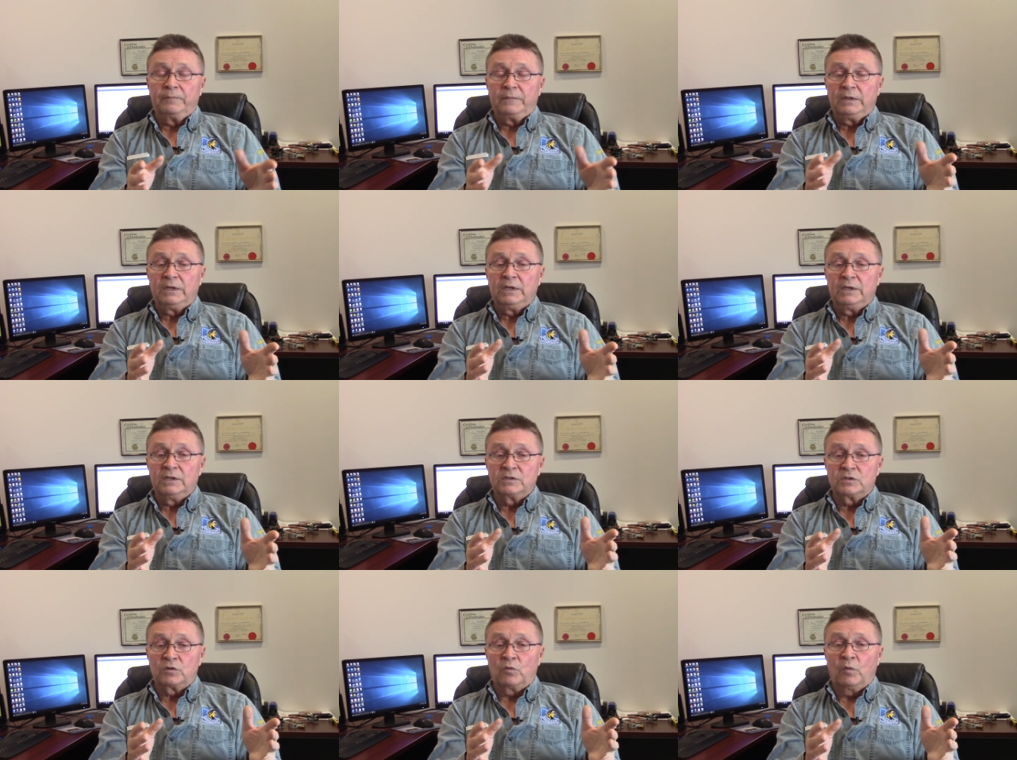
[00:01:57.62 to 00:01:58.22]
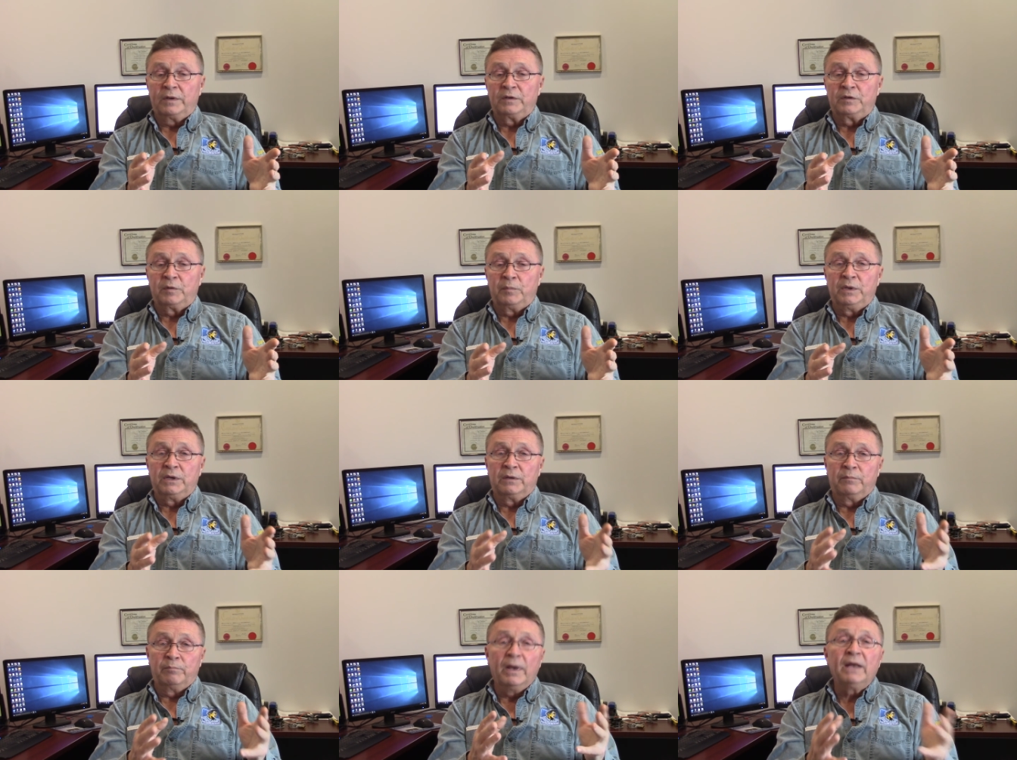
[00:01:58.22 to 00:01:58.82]
is going to
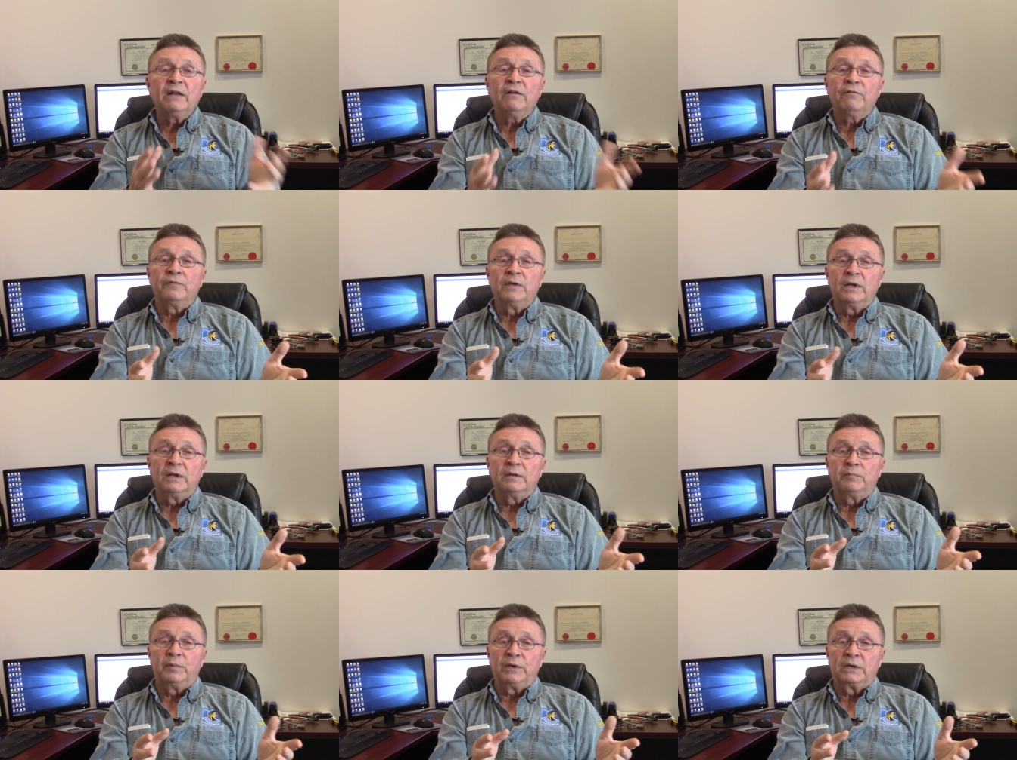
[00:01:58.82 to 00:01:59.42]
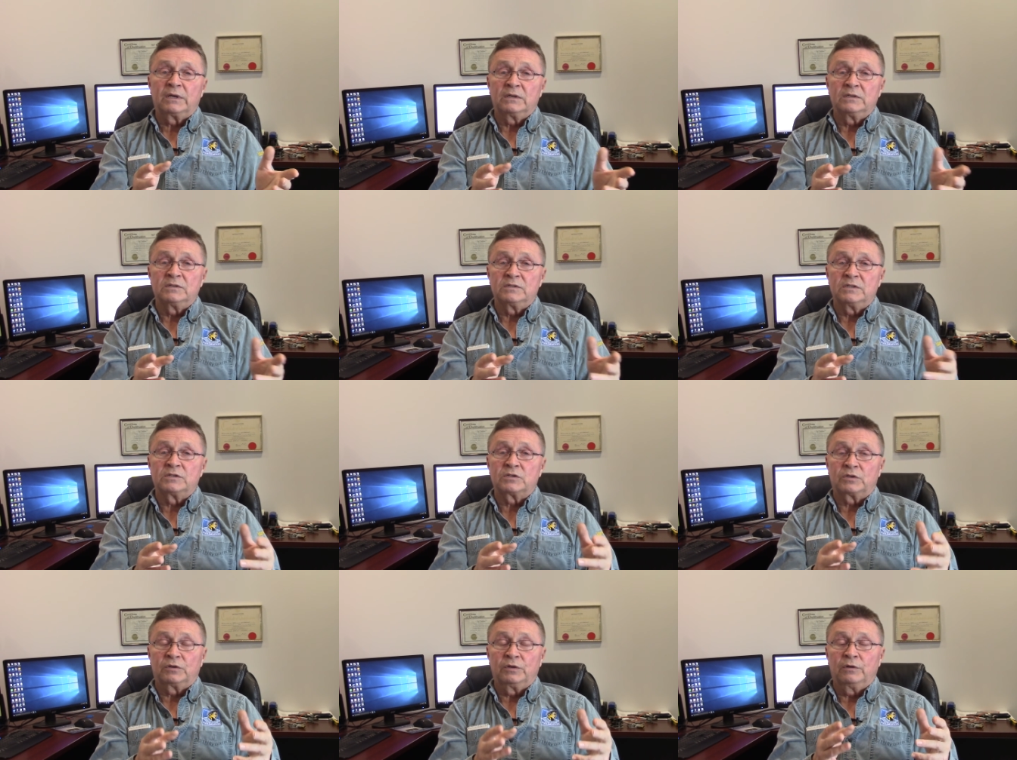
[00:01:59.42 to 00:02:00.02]
be a benefit because
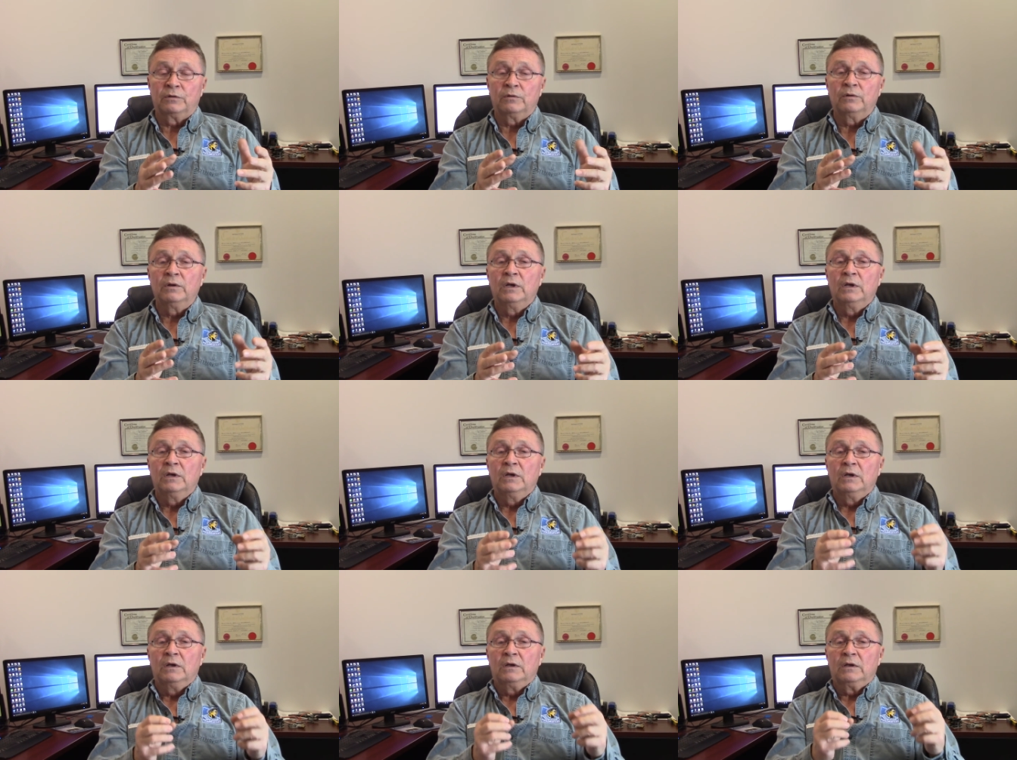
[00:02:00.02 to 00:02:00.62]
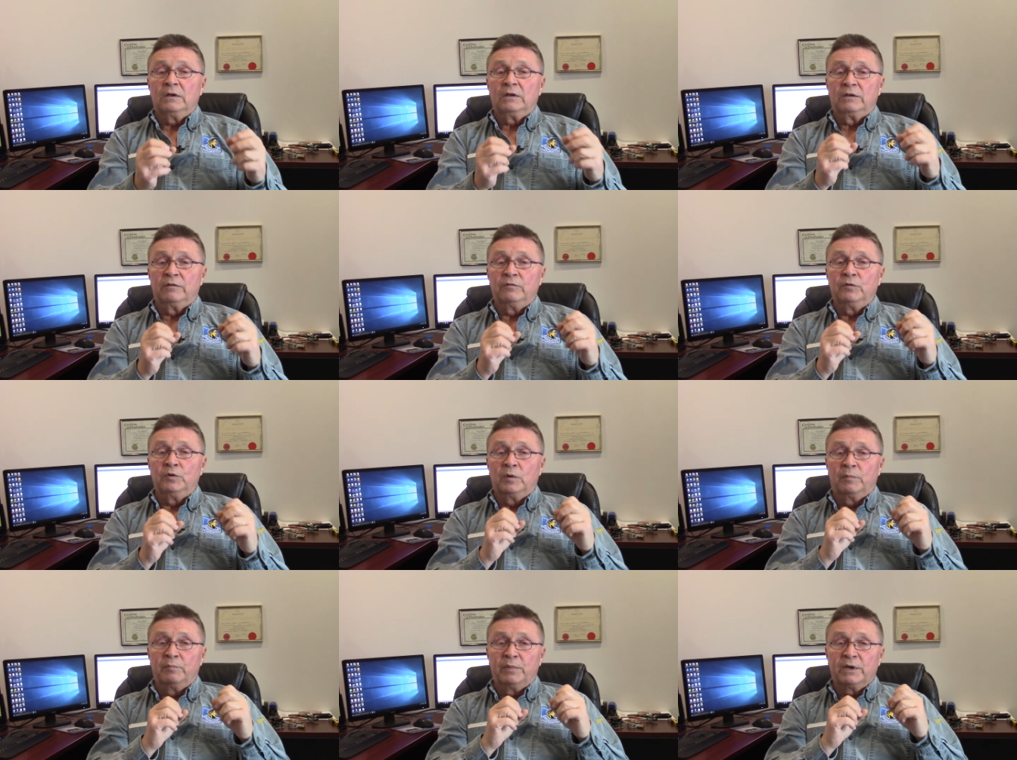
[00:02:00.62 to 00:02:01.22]
it's going to give
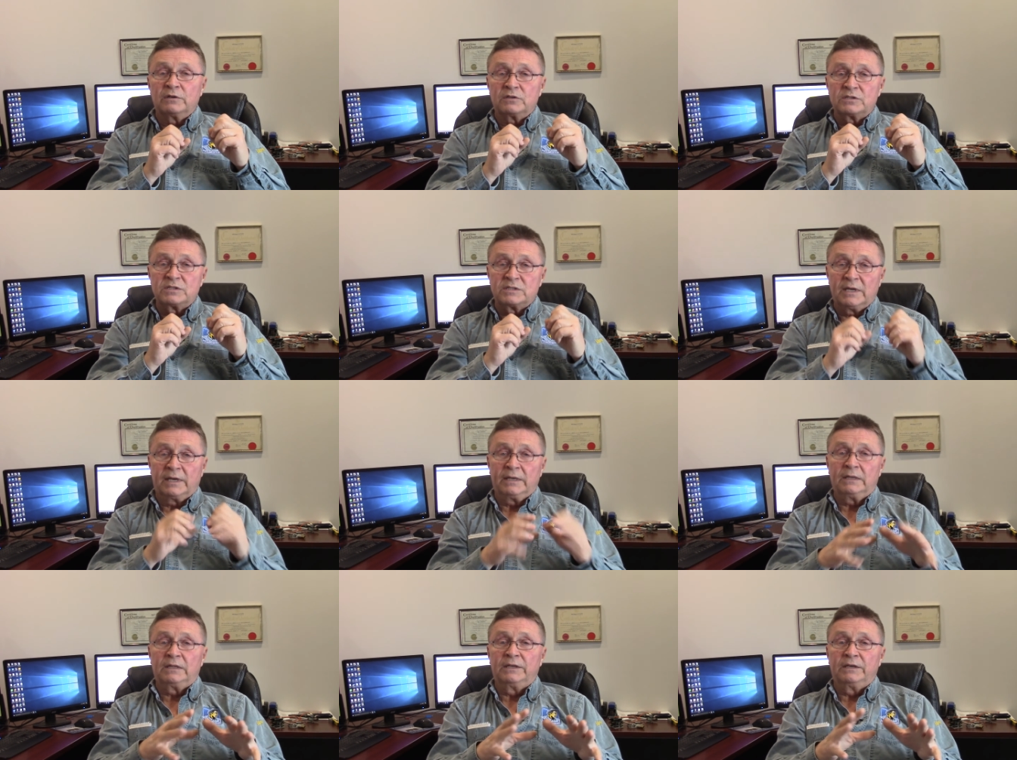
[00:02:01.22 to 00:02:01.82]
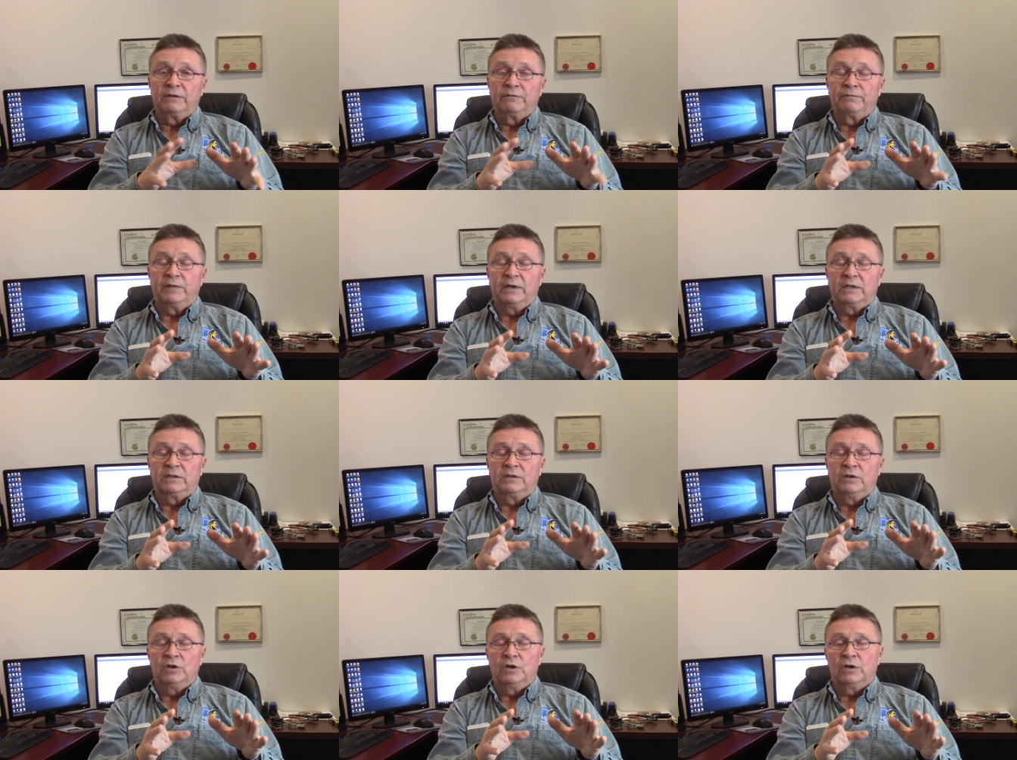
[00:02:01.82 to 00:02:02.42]
you a better cycling
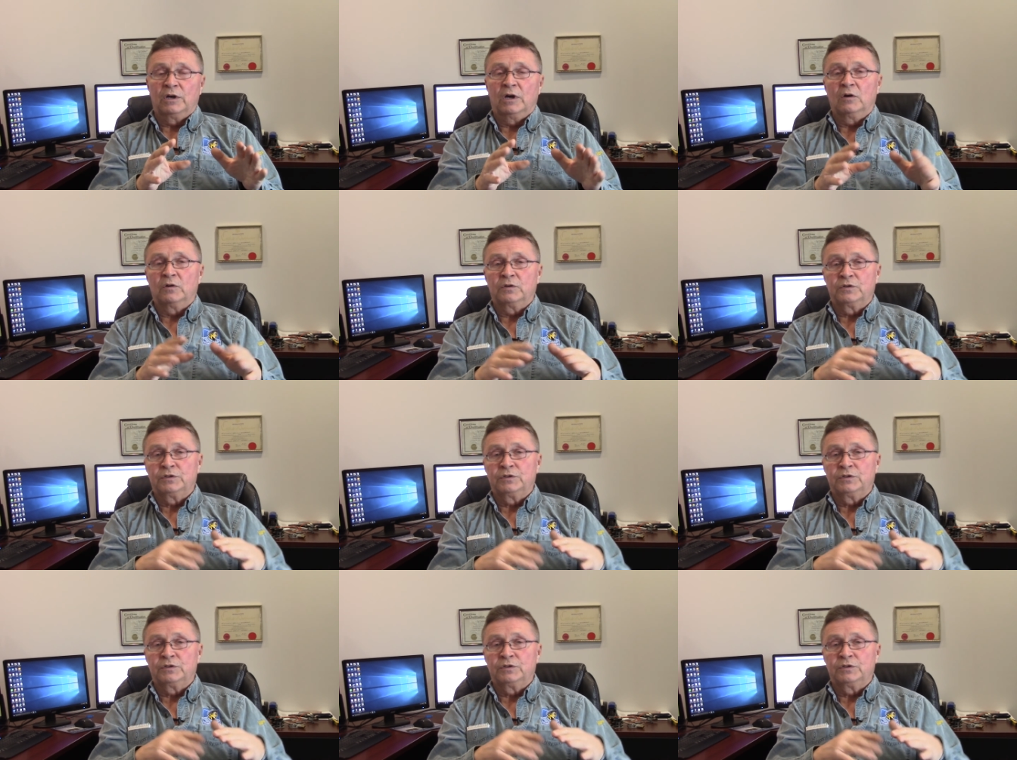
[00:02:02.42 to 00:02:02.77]
effect in your house.